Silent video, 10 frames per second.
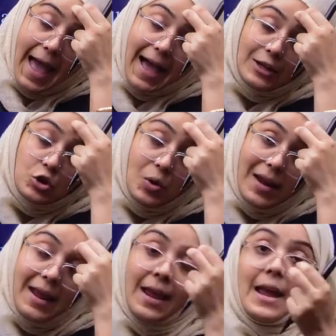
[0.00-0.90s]

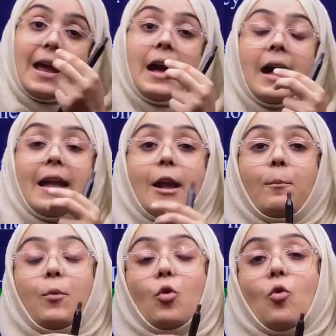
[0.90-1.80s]
actually
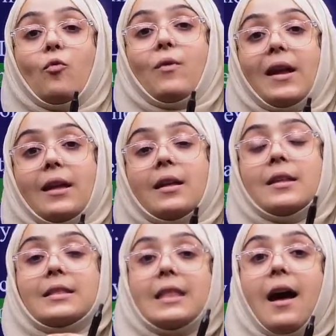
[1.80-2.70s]
improving
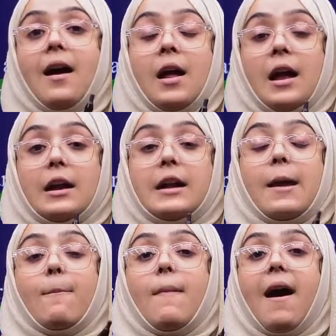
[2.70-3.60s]
the
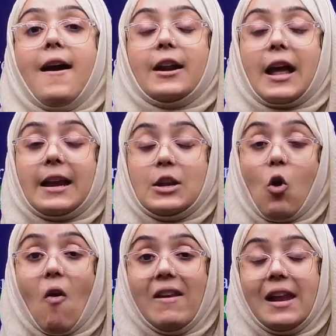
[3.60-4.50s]
demand
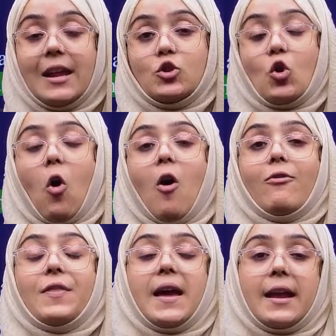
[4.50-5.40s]
knowledge of
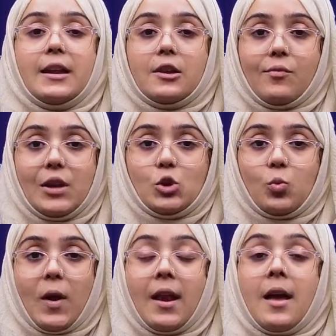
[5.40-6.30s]
the
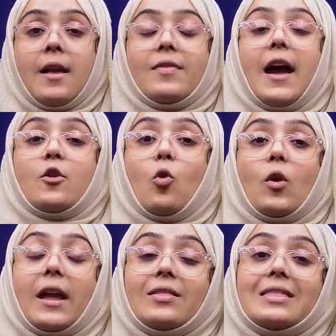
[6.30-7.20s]
individual, that
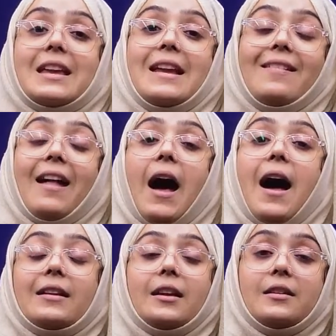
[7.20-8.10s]
okay, these
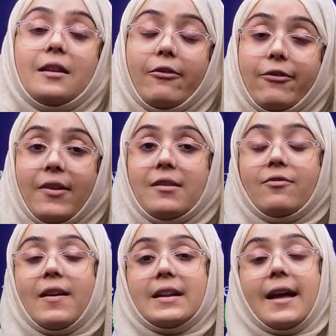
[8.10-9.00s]
are the different
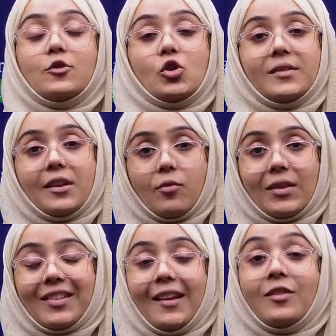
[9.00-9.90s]
financial
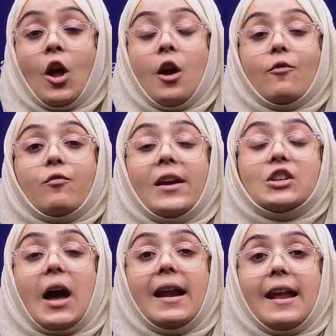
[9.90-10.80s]
services
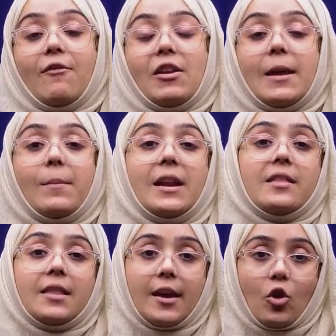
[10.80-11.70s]
which are available
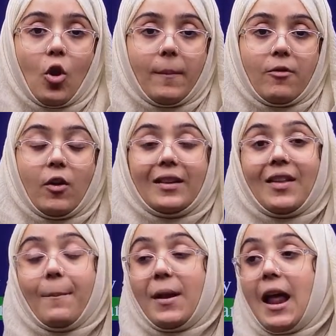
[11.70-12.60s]
in the economy. For
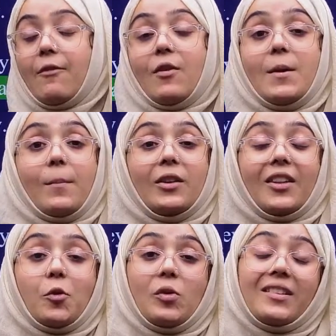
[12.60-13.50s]
example, a one
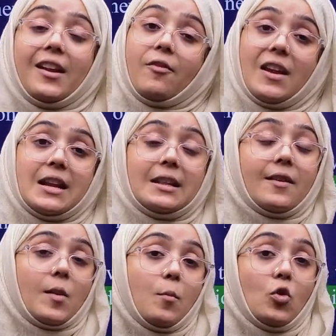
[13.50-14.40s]
person who is living in the
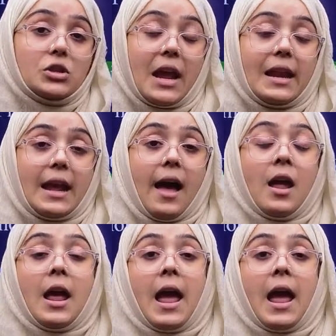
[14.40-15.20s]
remote area,